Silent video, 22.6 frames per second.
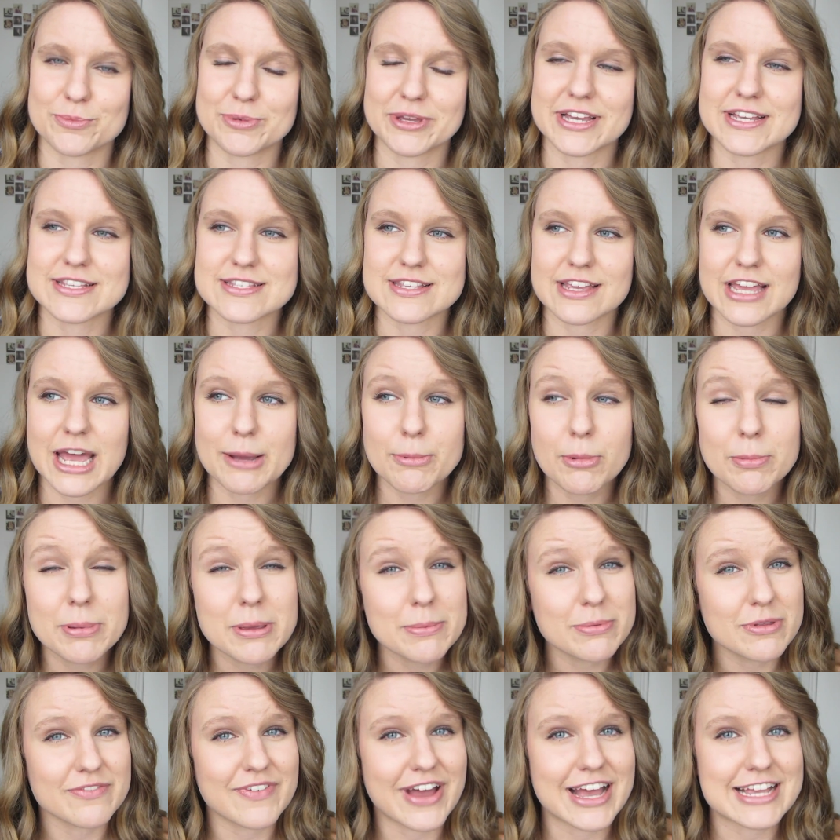because a couple
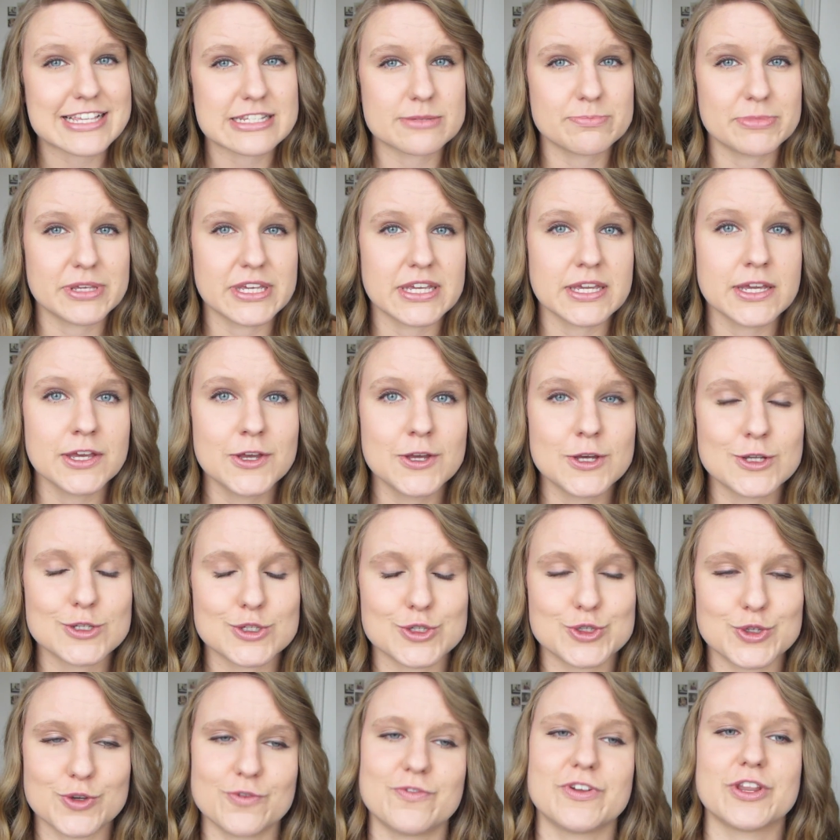people have asked me
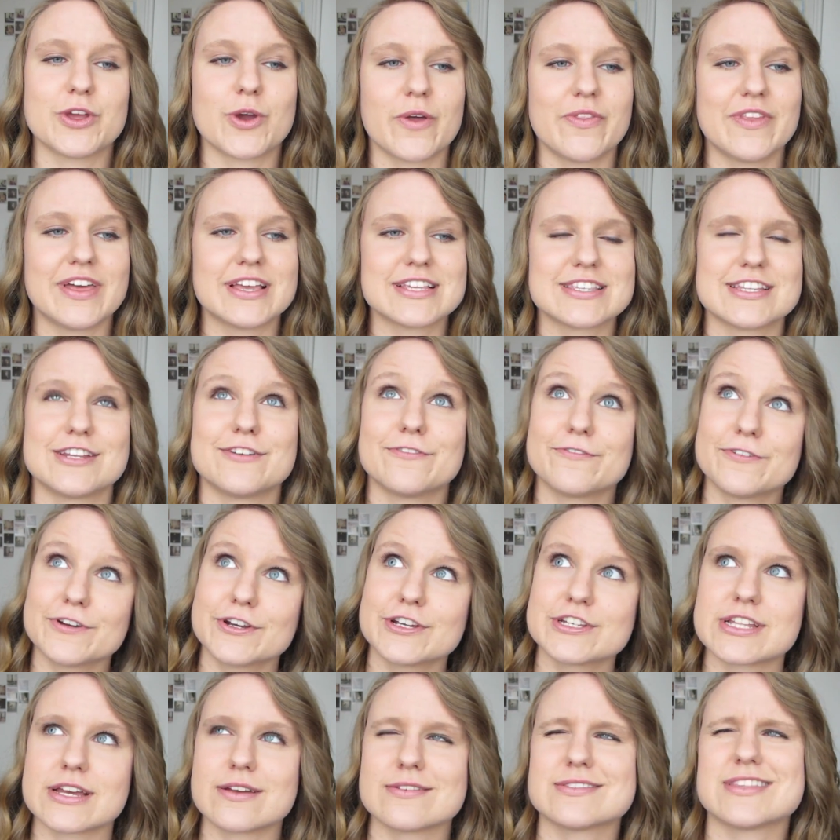to do a video on this, and at
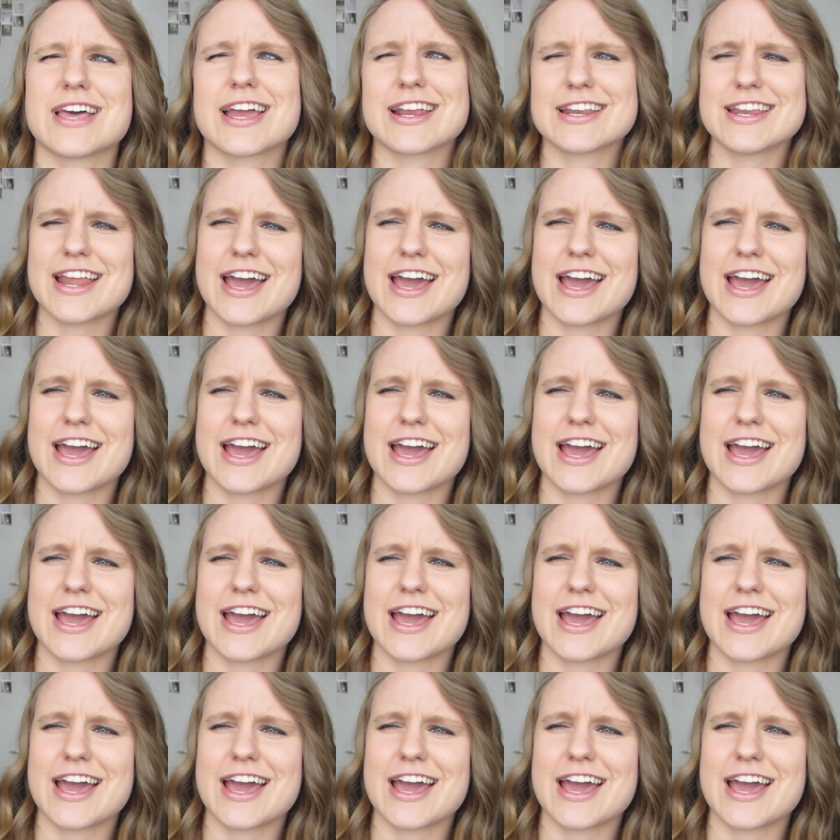first I was like,